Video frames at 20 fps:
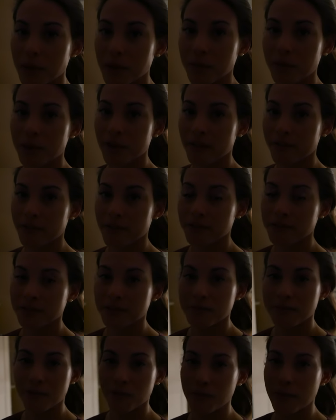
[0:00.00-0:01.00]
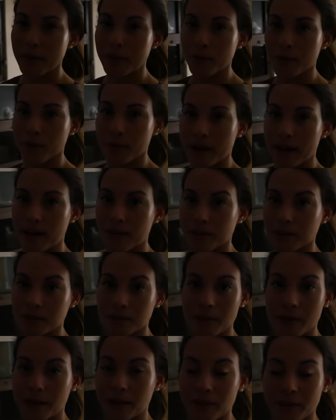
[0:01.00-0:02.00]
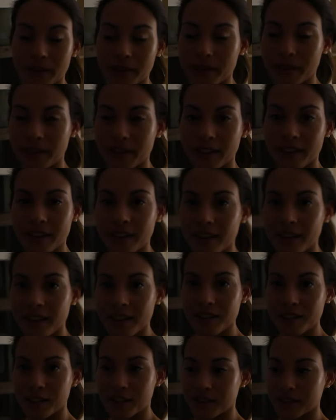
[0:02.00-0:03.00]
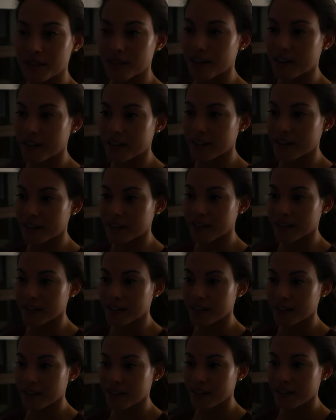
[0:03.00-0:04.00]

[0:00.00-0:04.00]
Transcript: I probably fell asleep for maybe 3 hours, but I don't think Justin got anything,